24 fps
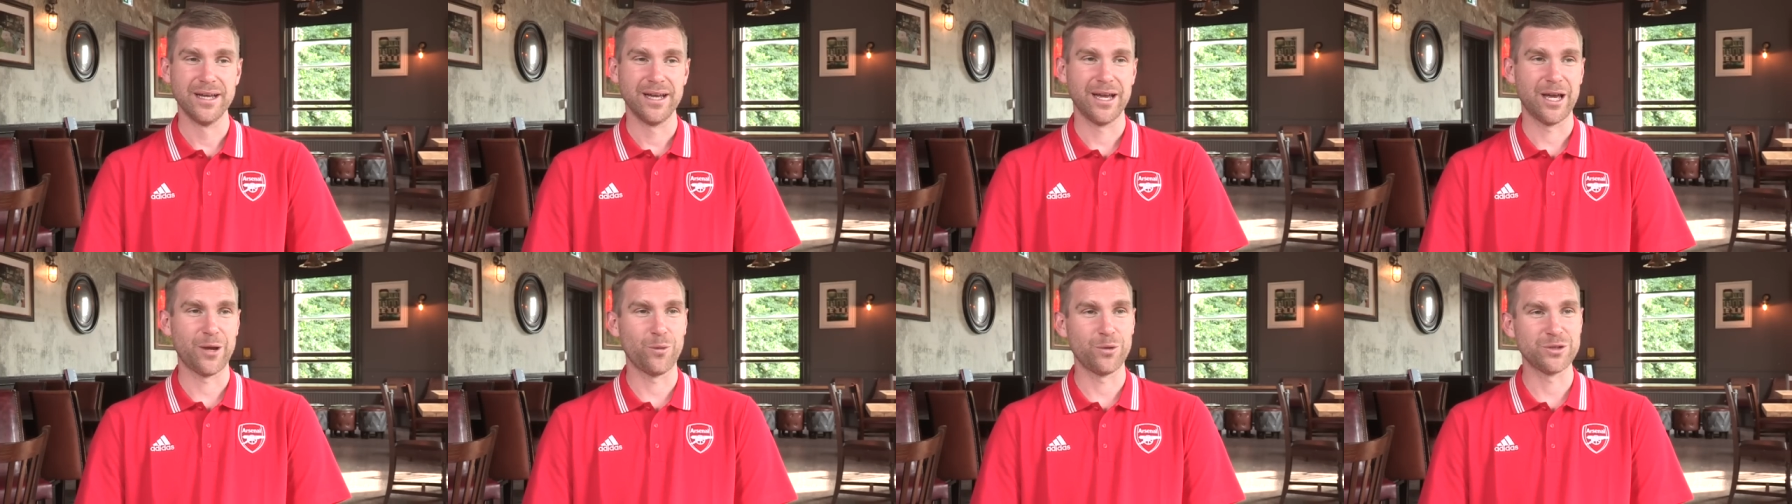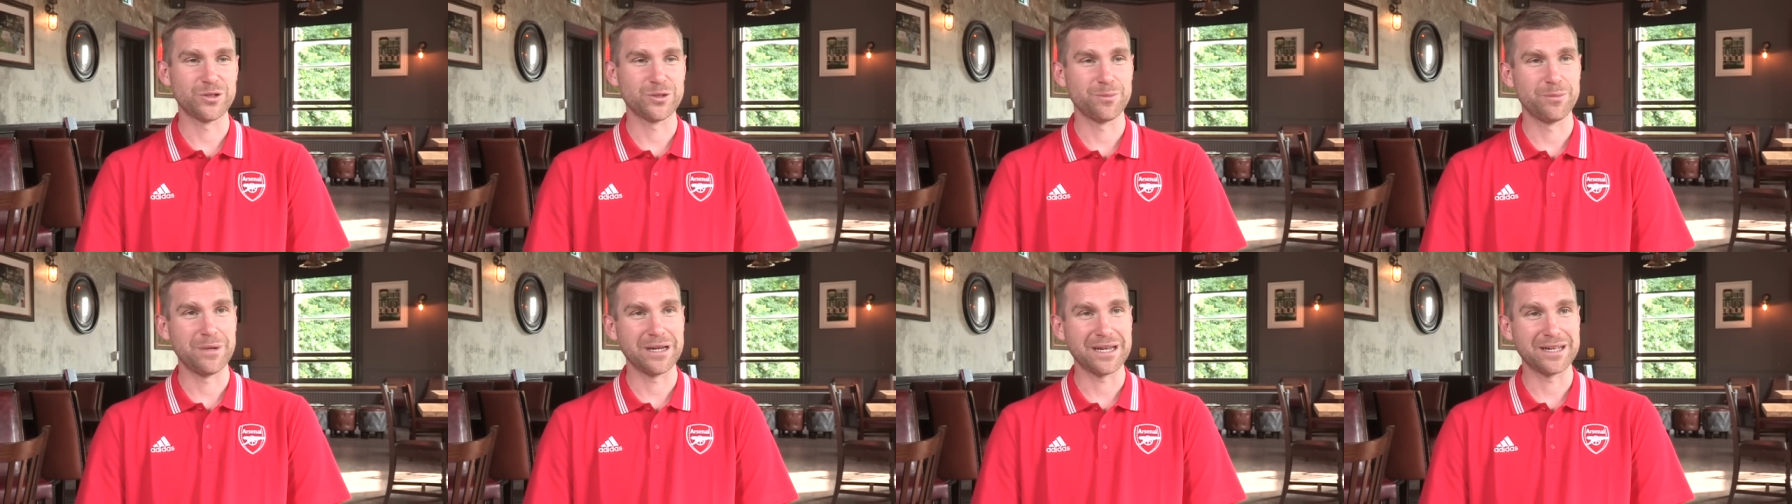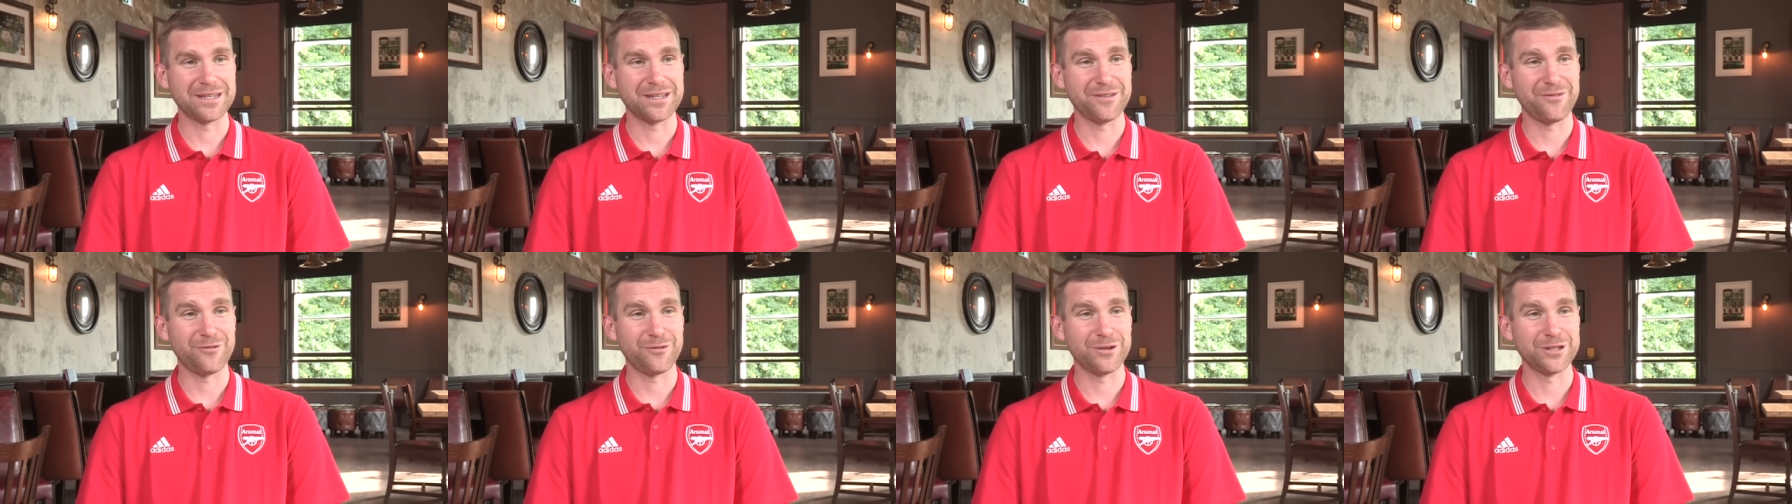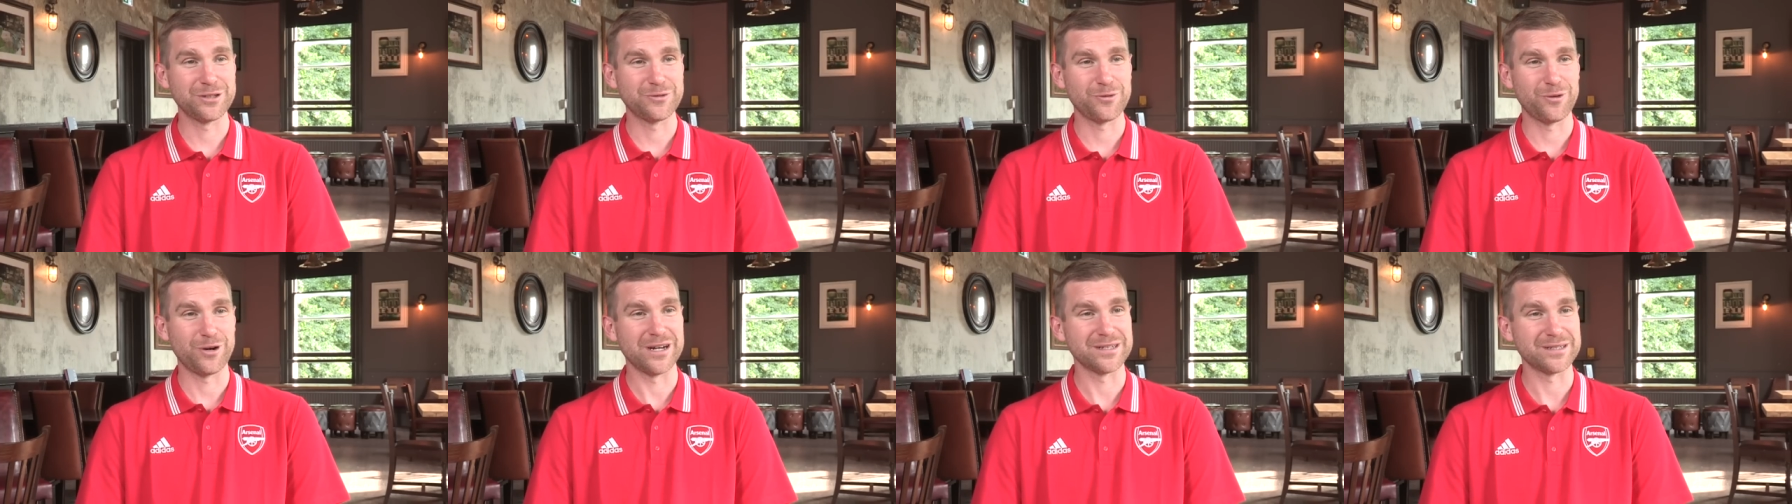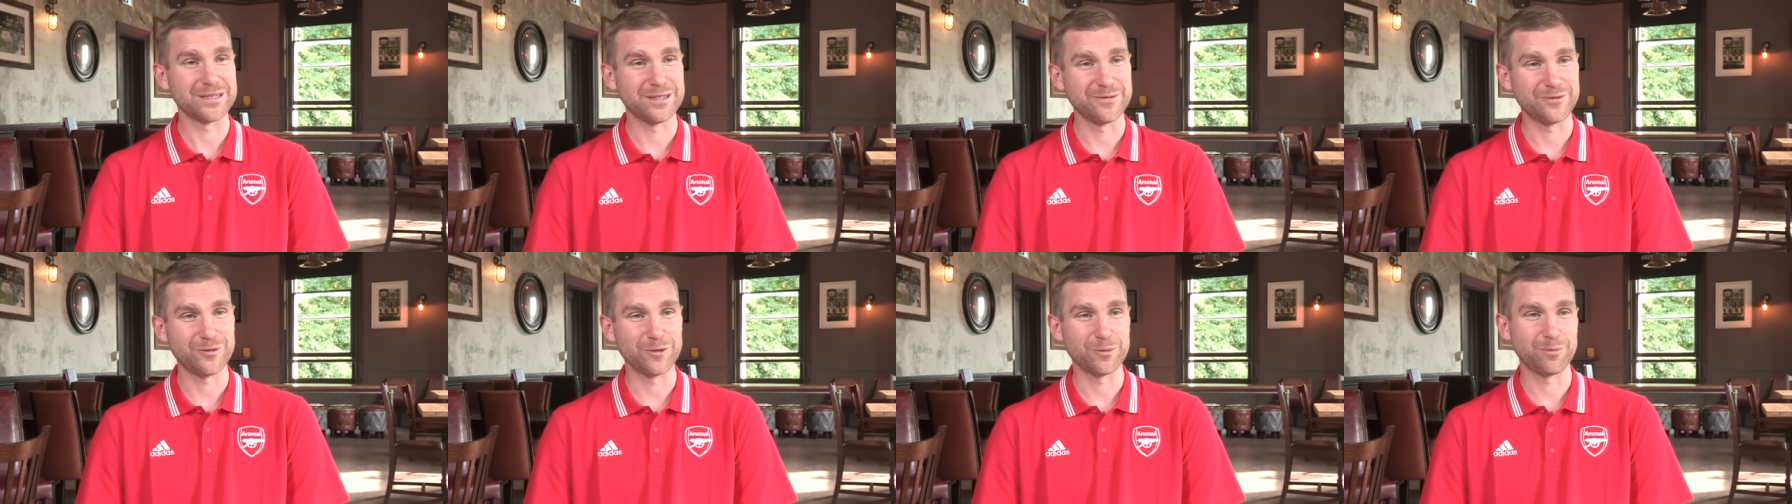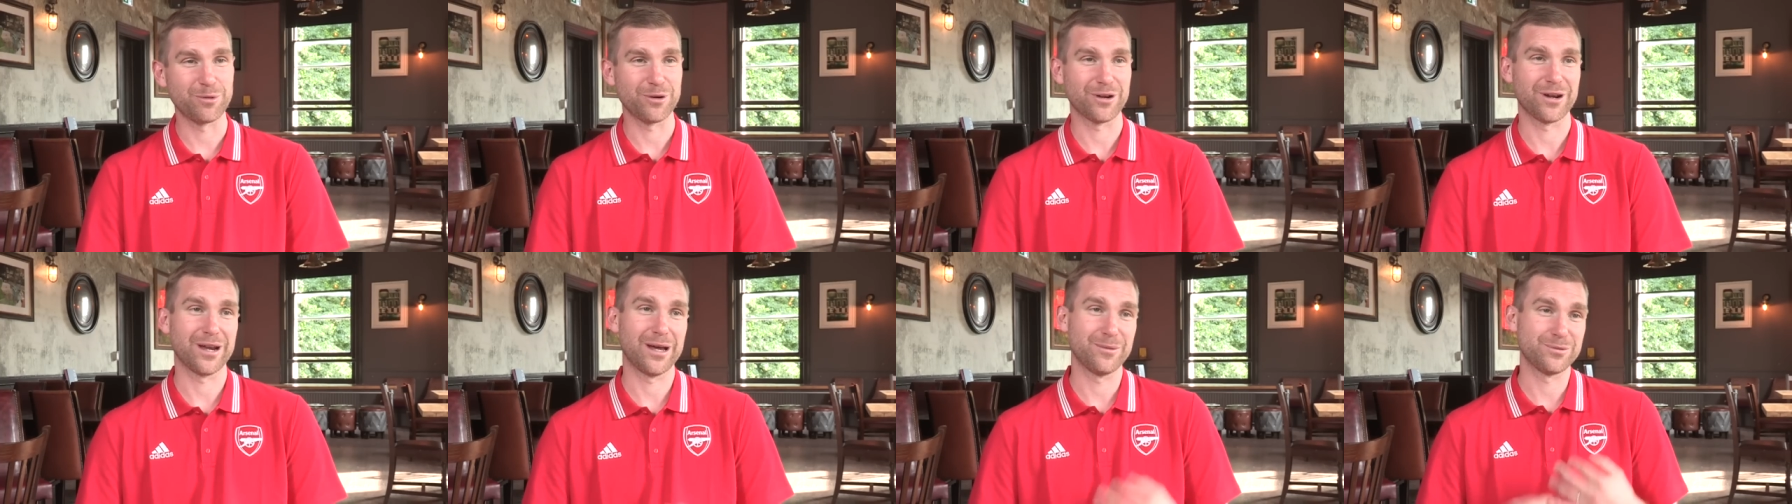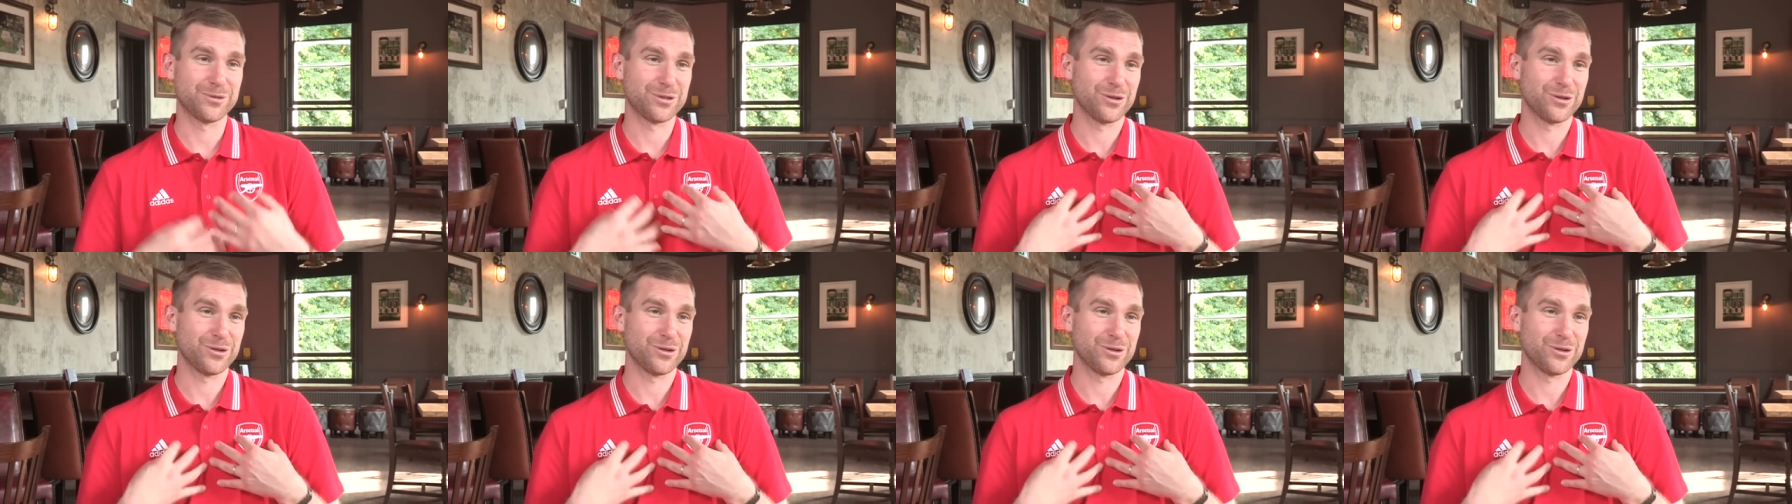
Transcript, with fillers: and want to make a difference for us in the Football Club.